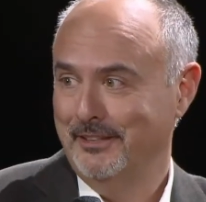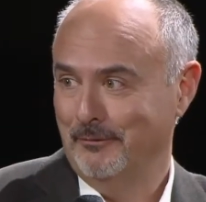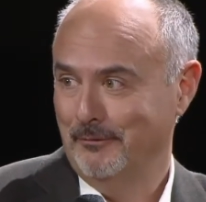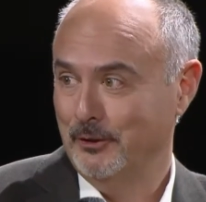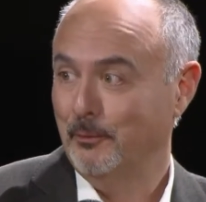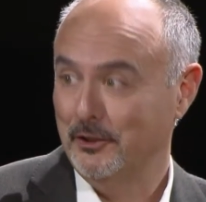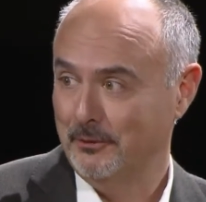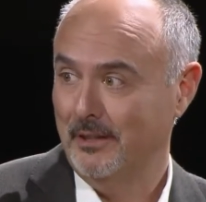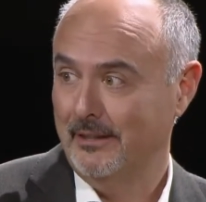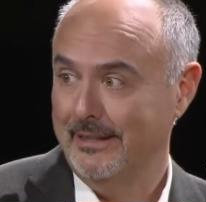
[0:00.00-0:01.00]

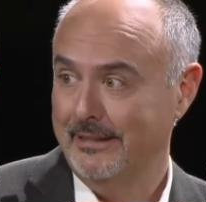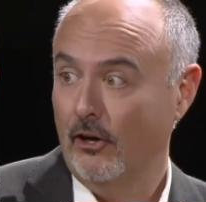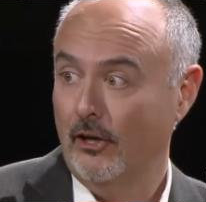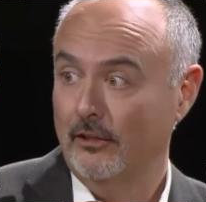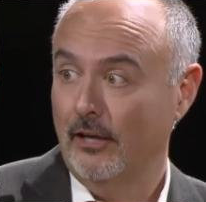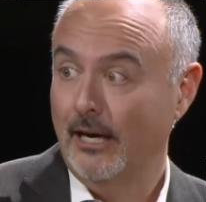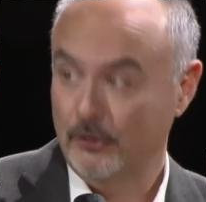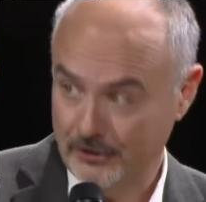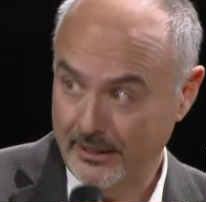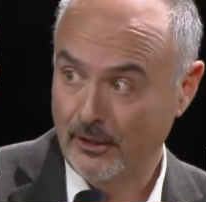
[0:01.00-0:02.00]
responsibility on
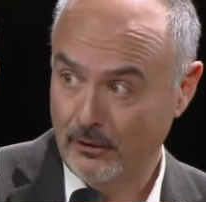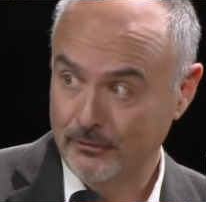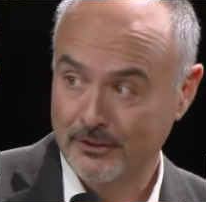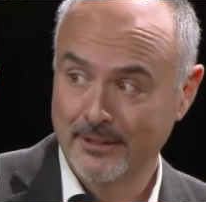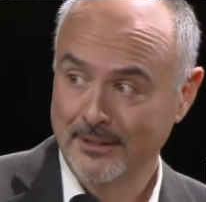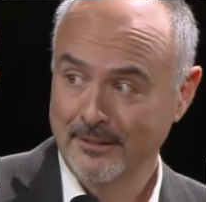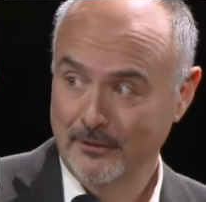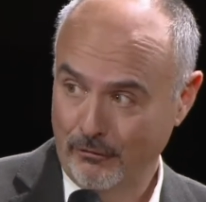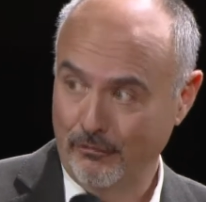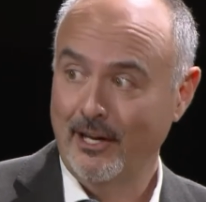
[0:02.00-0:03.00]
ourselves
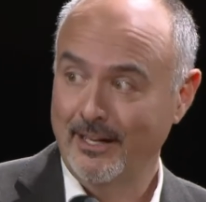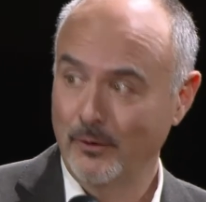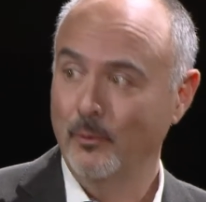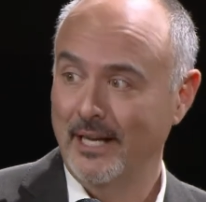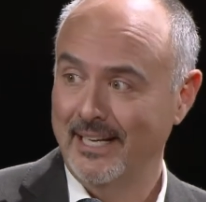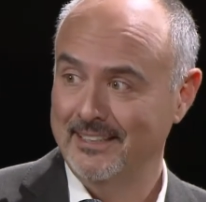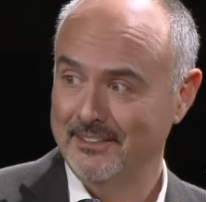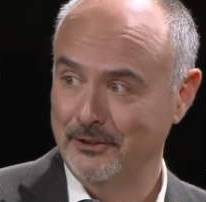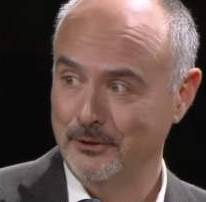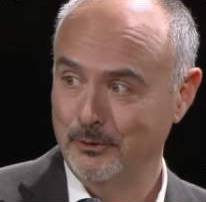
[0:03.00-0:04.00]
to find
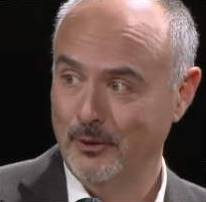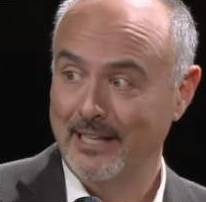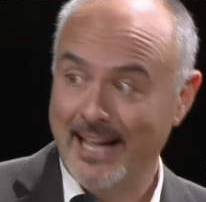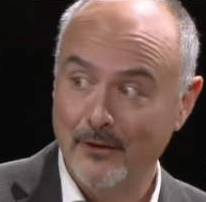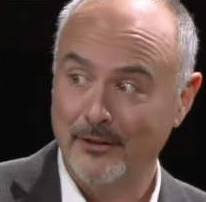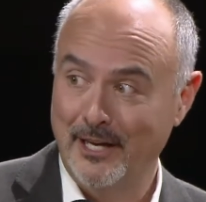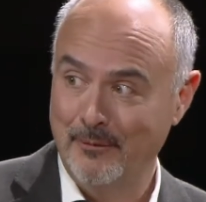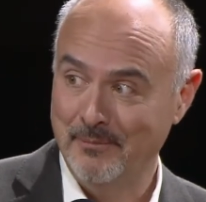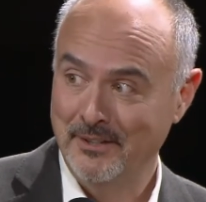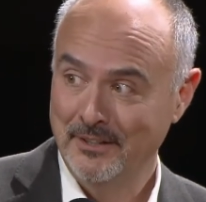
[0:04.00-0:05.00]
ways to allow
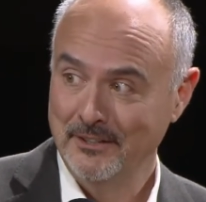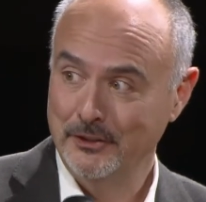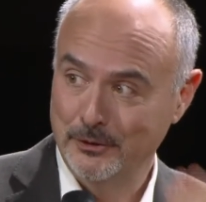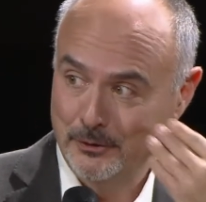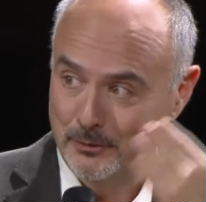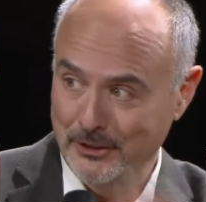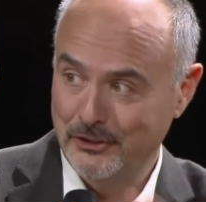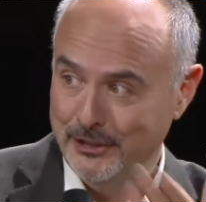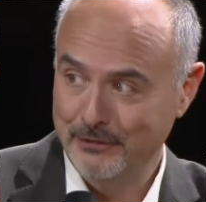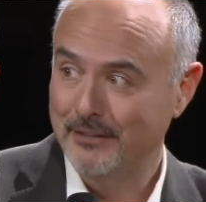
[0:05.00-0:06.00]
them to
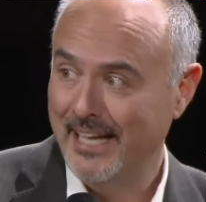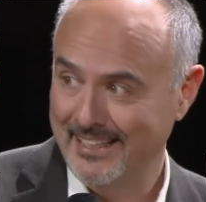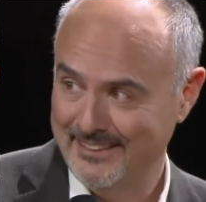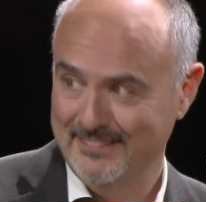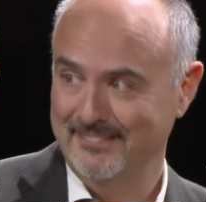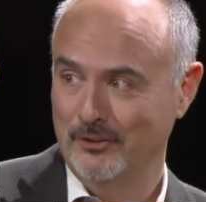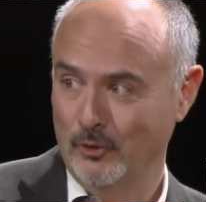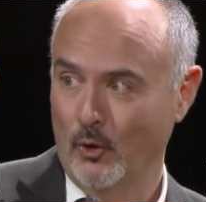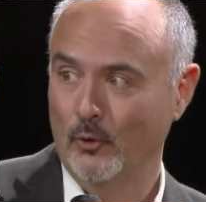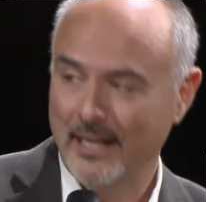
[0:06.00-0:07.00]
achieve that
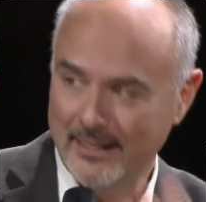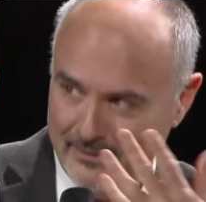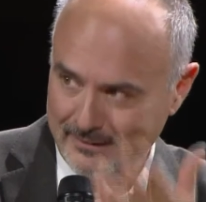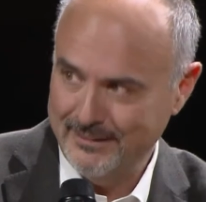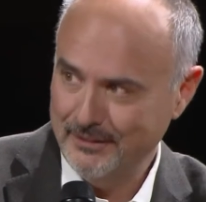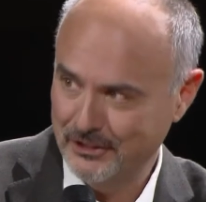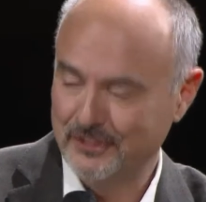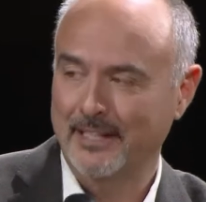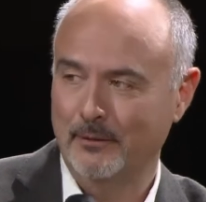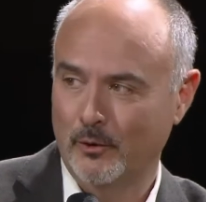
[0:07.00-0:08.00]
goal, that
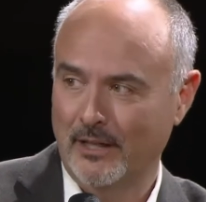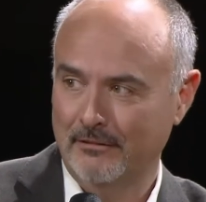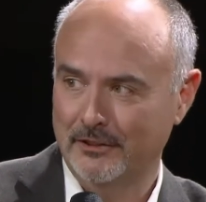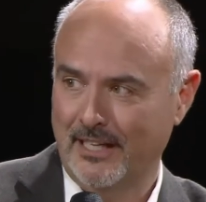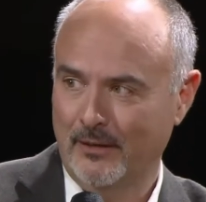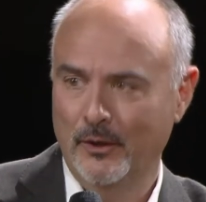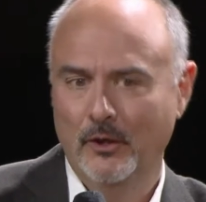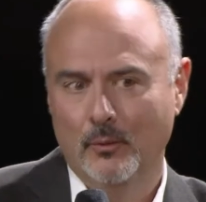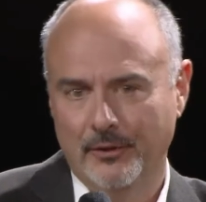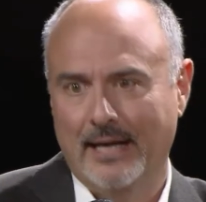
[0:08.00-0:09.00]
sustainable lifestyle,
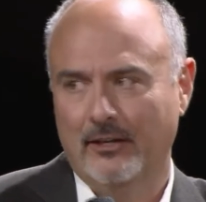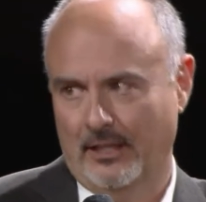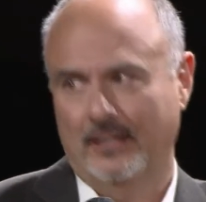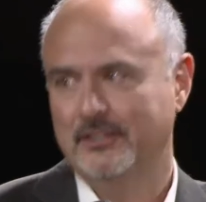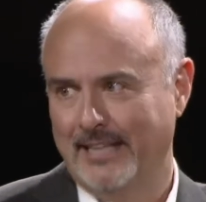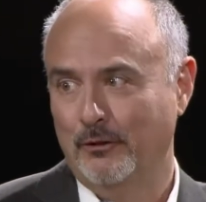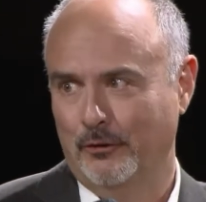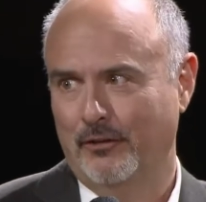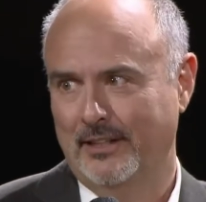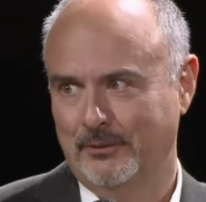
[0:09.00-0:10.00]
without a lot of
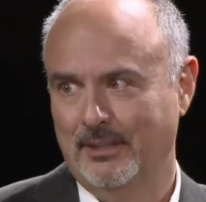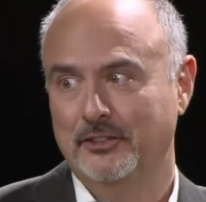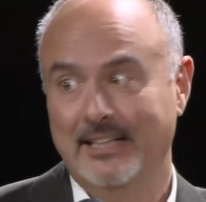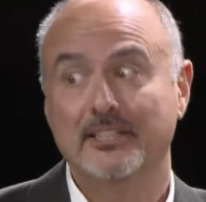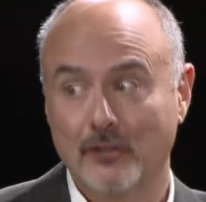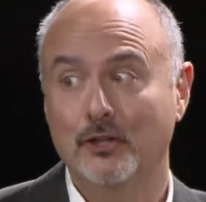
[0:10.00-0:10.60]
sacrifice, right? So that's our